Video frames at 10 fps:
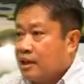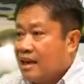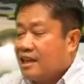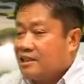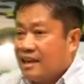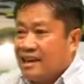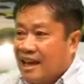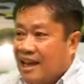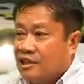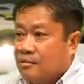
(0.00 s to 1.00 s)
it has to
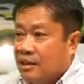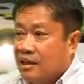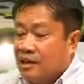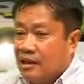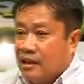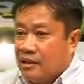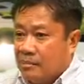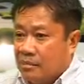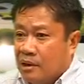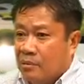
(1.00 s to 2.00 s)
enhance, meaning
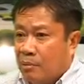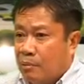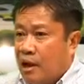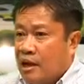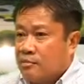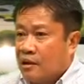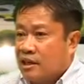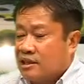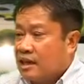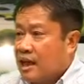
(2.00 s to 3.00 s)
the minimum prize
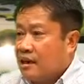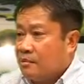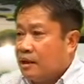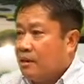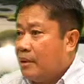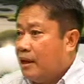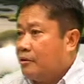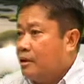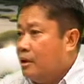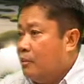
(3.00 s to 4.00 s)
money's got to be
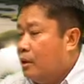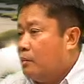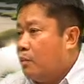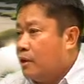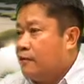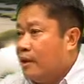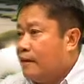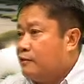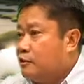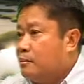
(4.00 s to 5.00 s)
about
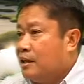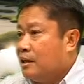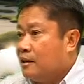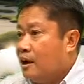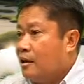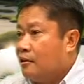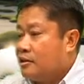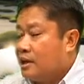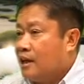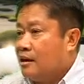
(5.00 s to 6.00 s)
$1.5, $2 million,
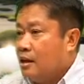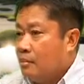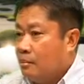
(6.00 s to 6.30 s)
and